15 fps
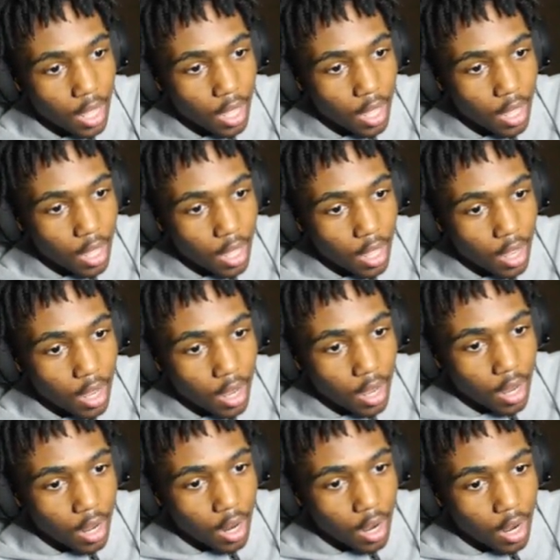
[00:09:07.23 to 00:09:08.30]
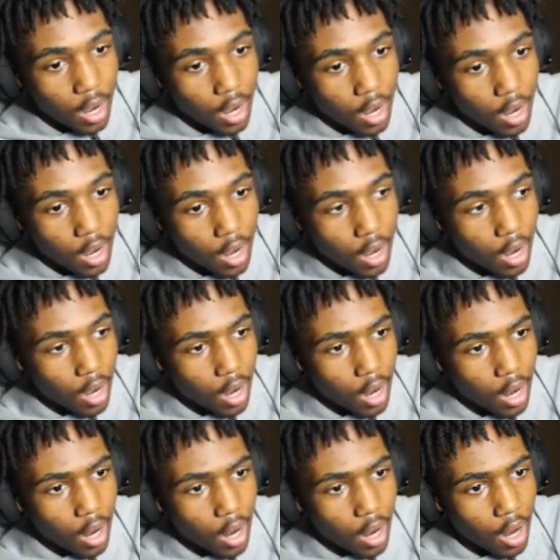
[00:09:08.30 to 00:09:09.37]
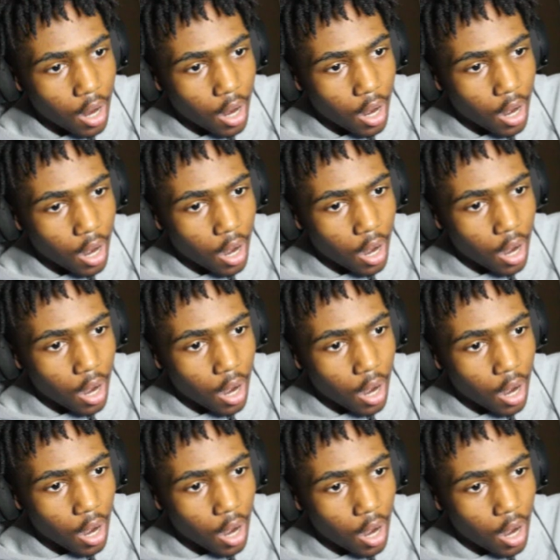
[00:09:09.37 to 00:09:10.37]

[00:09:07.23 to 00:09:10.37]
Nothing is said.